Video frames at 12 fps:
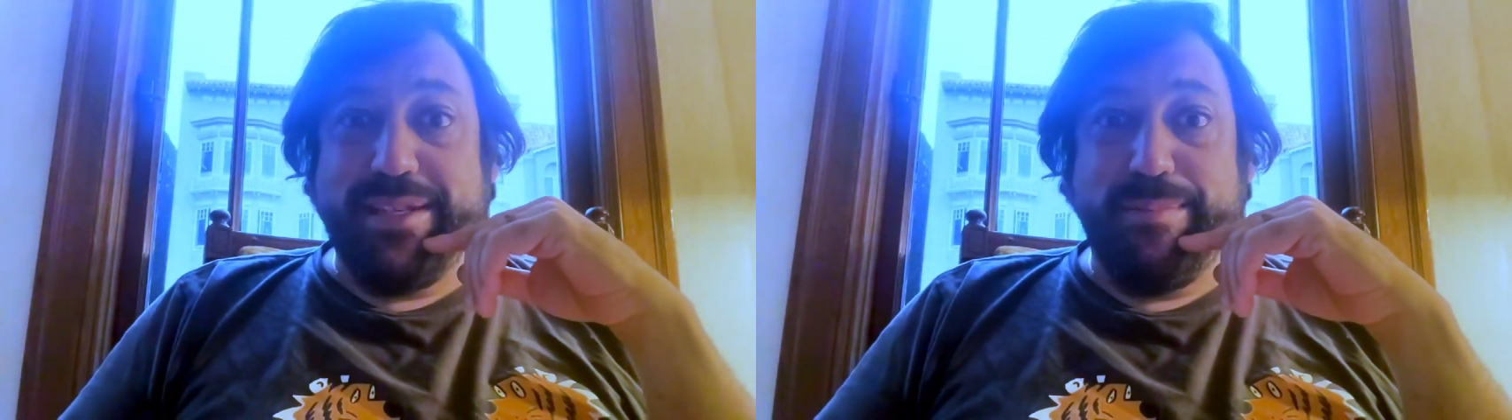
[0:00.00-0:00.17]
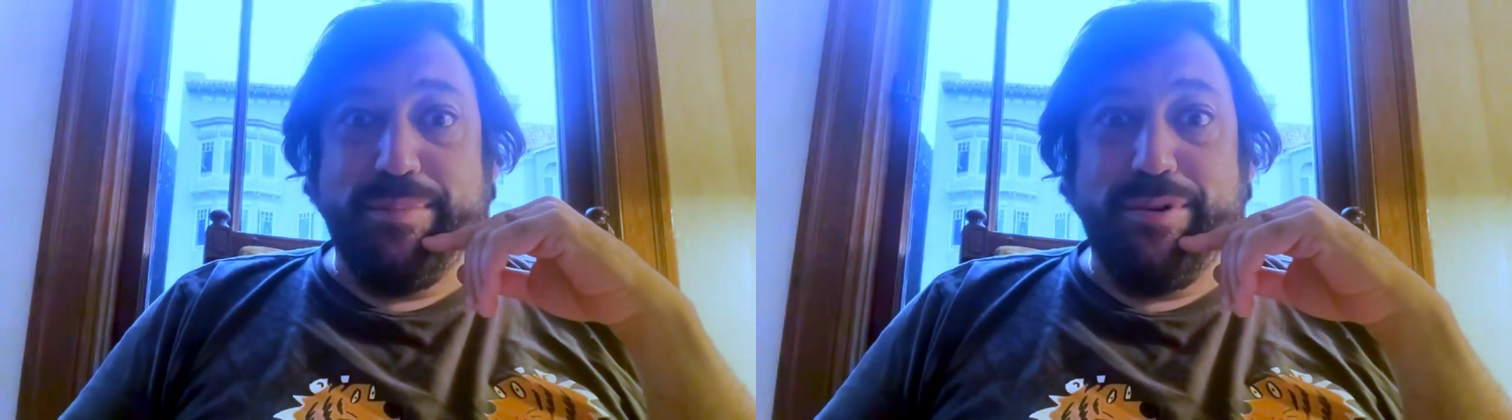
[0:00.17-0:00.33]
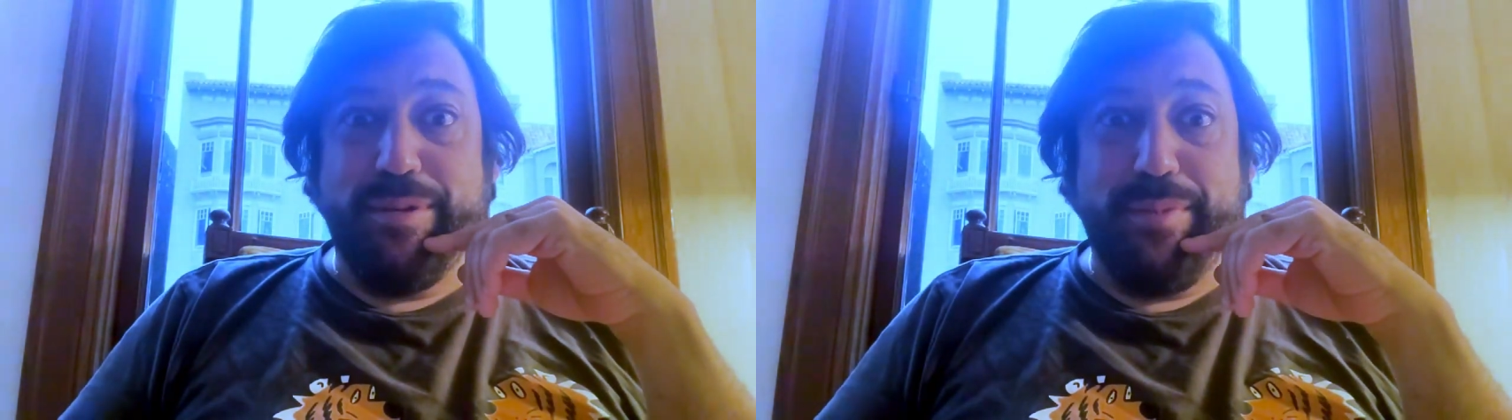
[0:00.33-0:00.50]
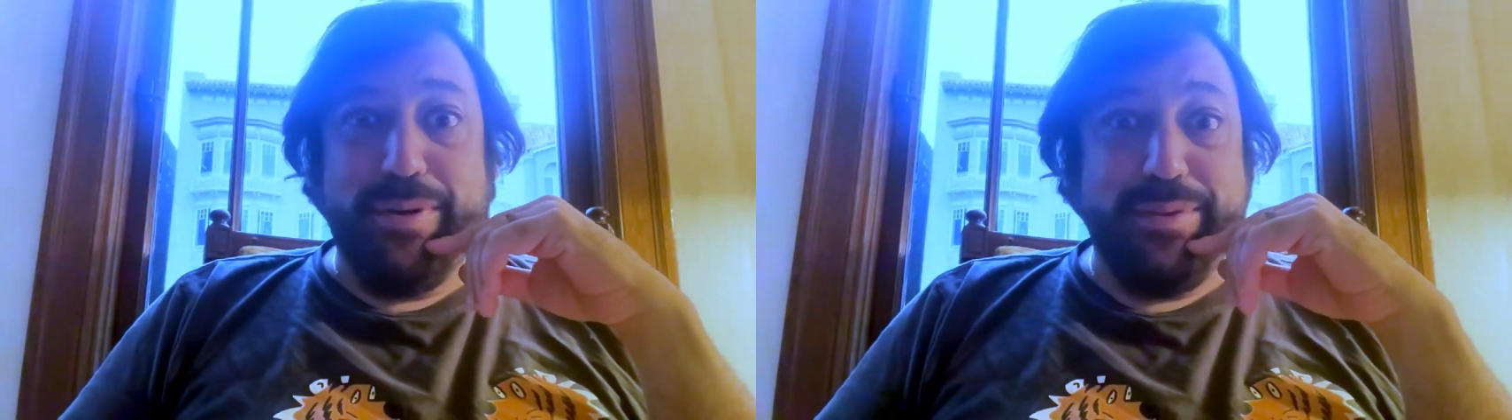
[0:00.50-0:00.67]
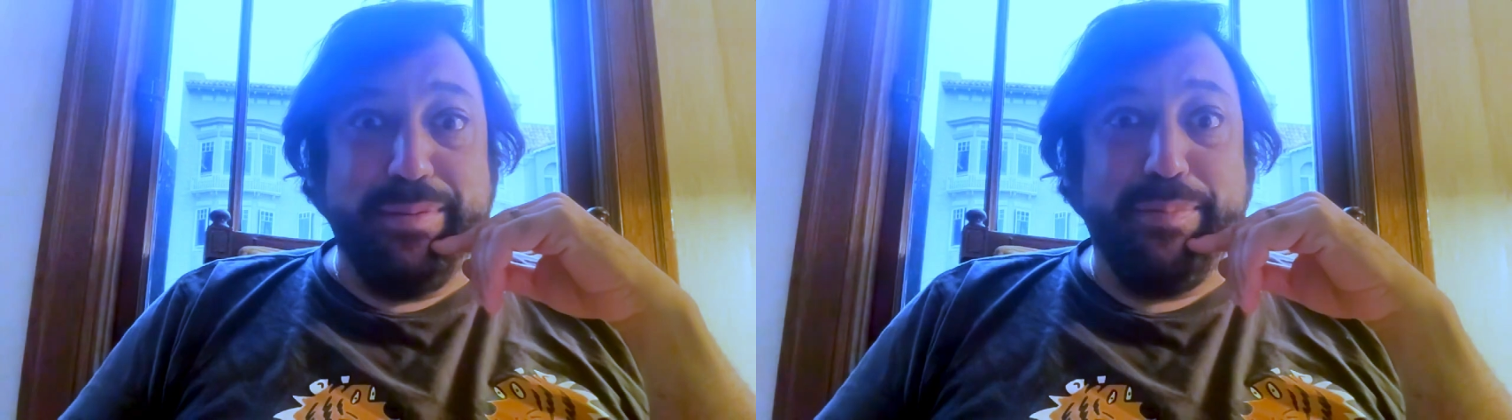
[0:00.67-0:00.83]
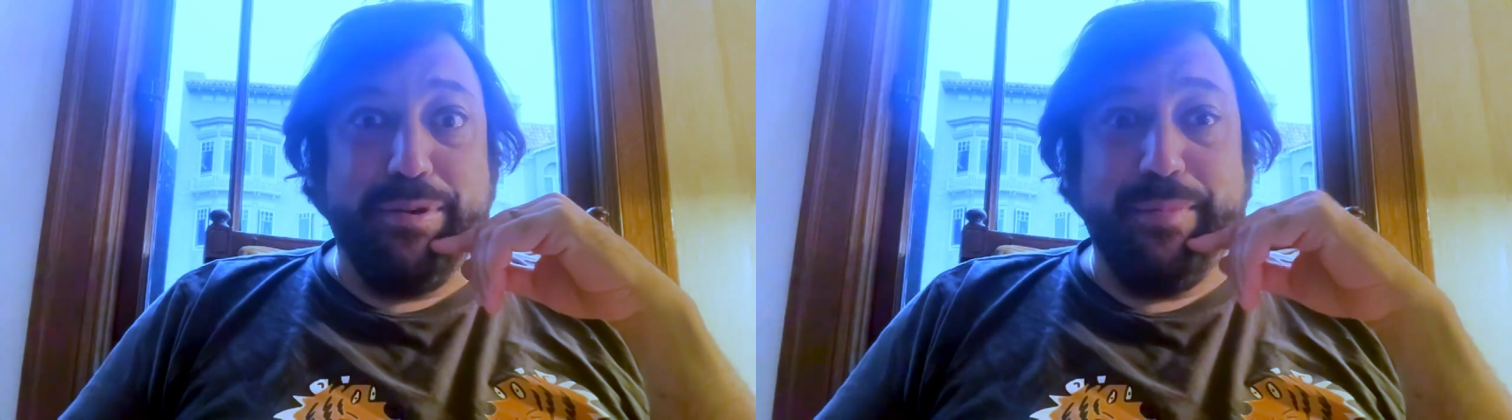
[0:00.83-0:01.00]

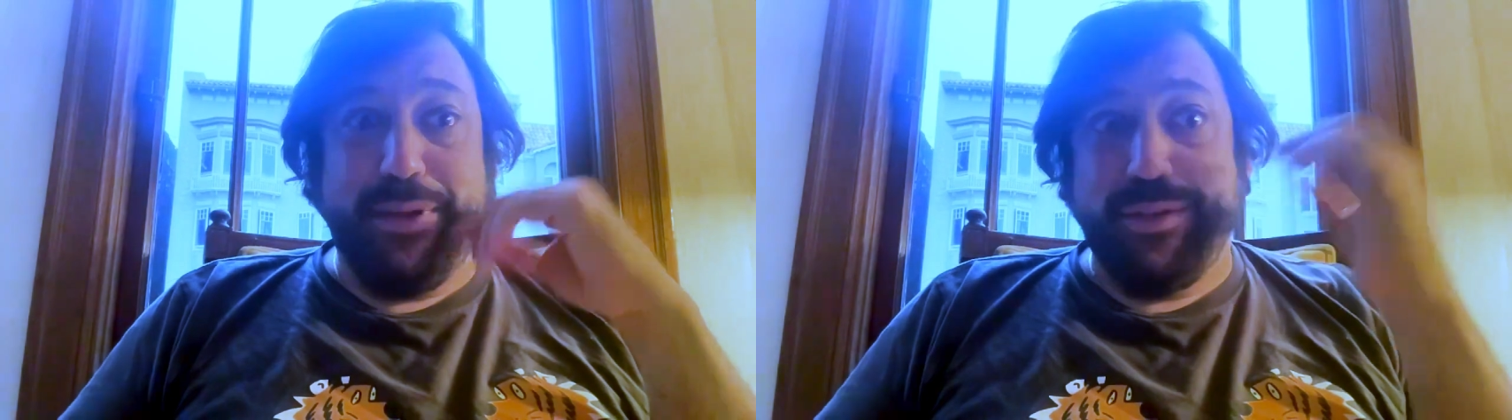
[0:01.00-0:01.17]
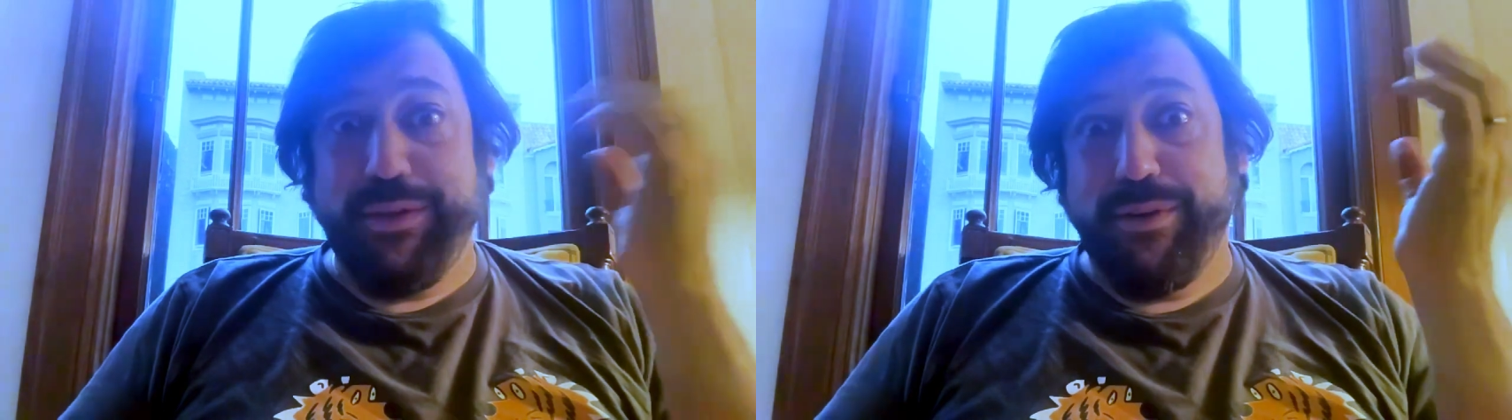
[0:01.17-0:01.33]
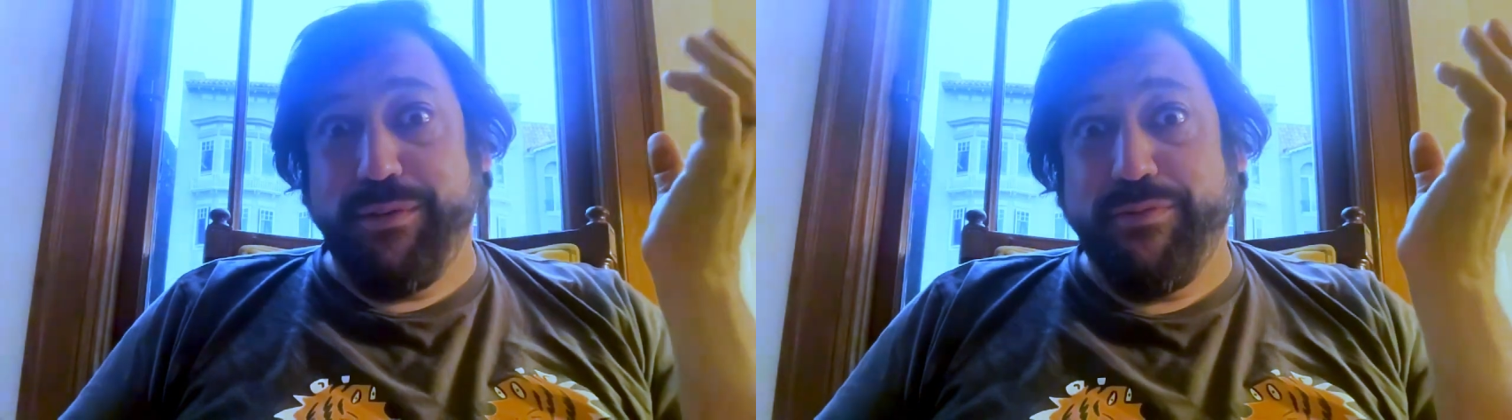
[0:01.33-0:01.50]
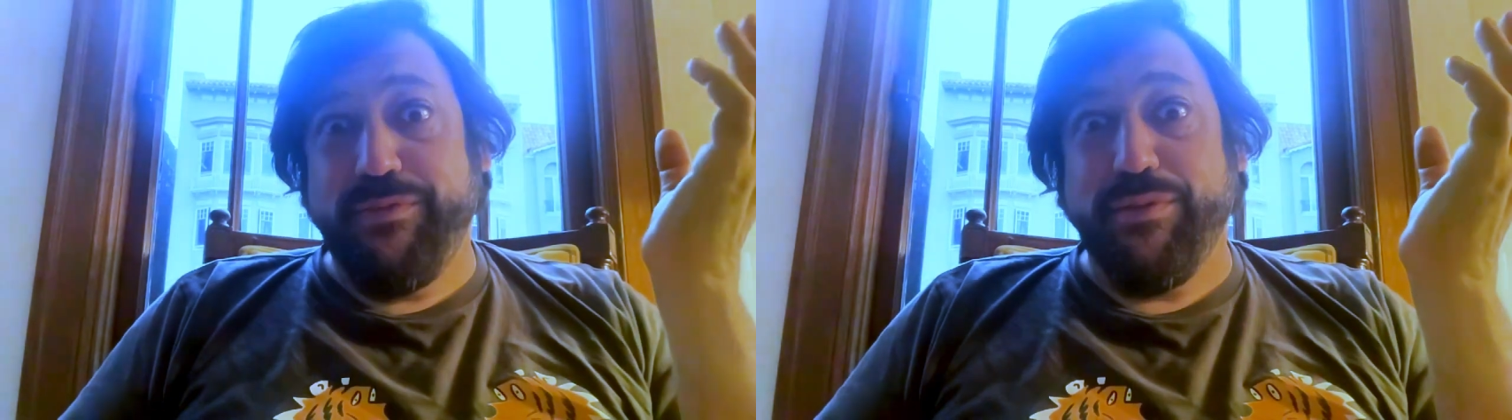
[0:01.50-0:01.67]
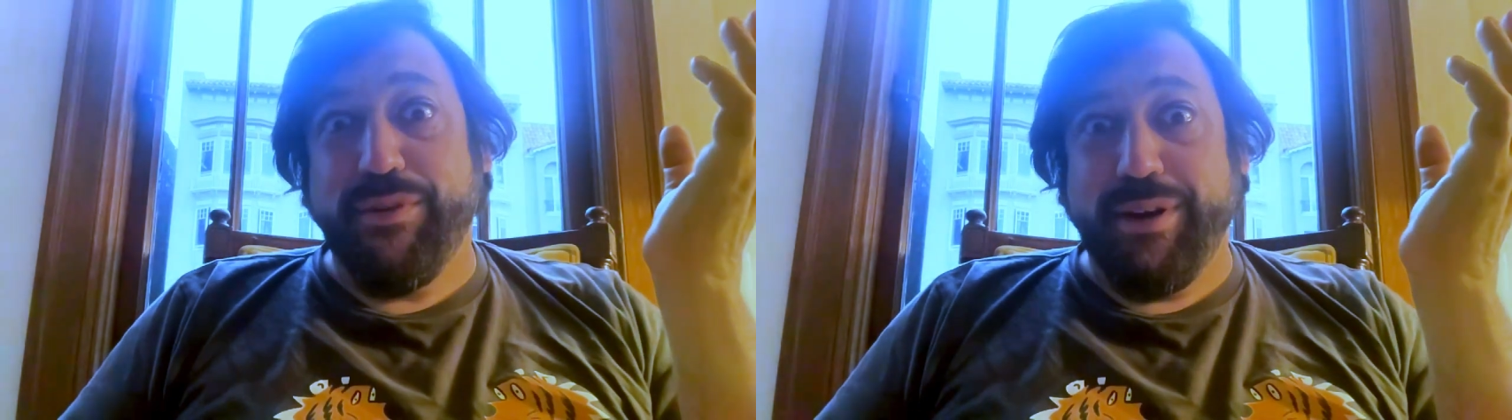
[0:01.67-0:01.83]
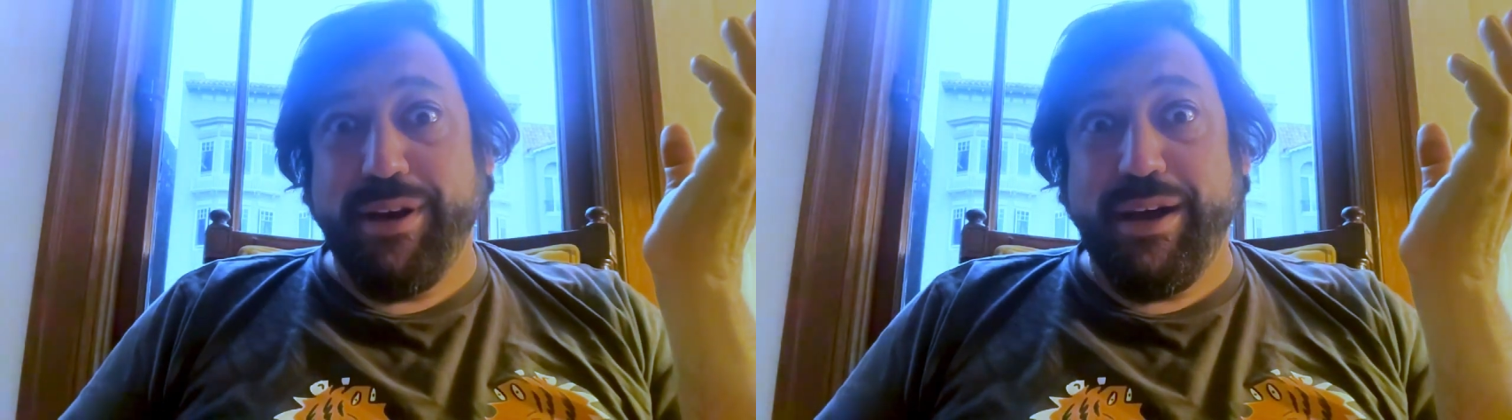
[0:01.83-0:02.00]
portmanteau
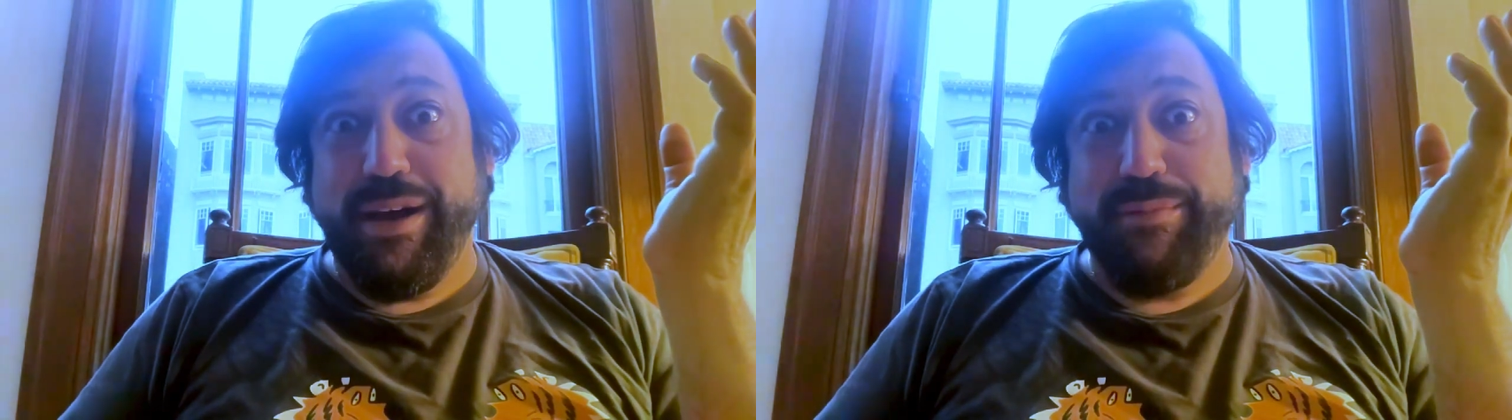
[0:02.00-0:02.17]
for